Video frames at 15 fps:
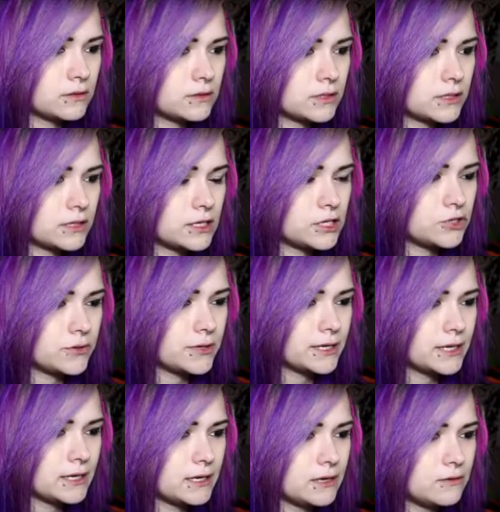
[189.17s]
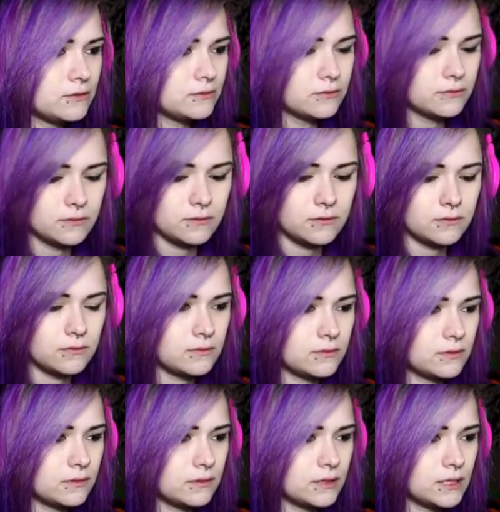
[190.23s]
So can I drink it now?
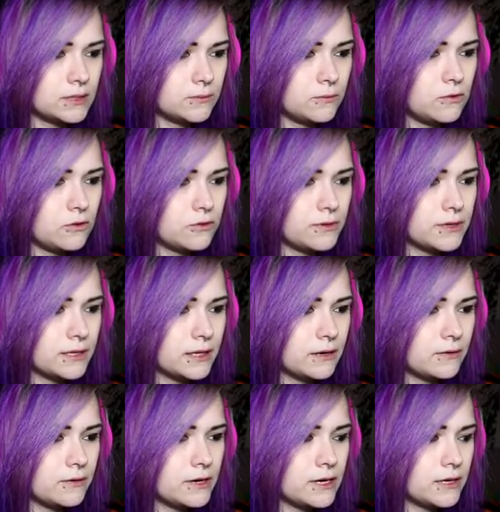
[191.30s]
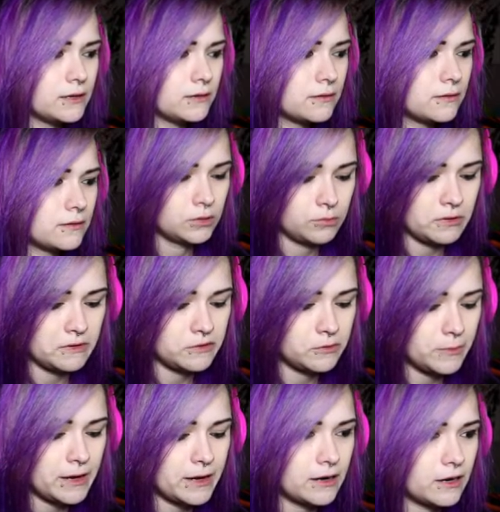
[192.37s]
There's water in there, right? Probably have to
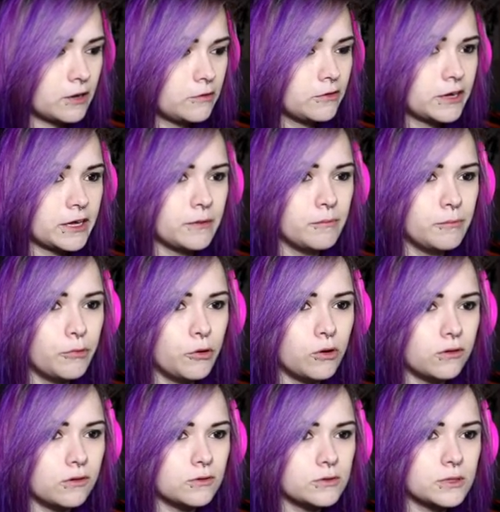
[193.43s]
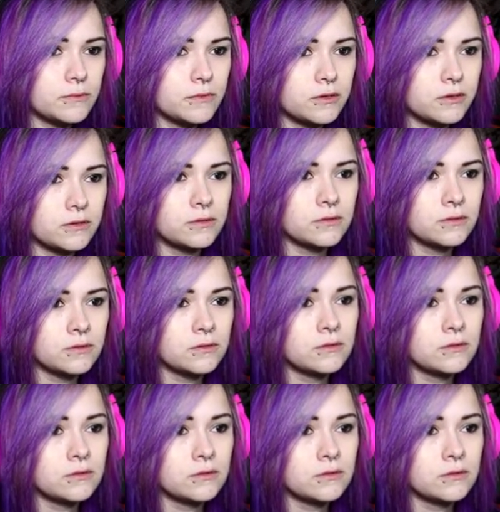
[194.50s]
make, like, a fucking bottle or something.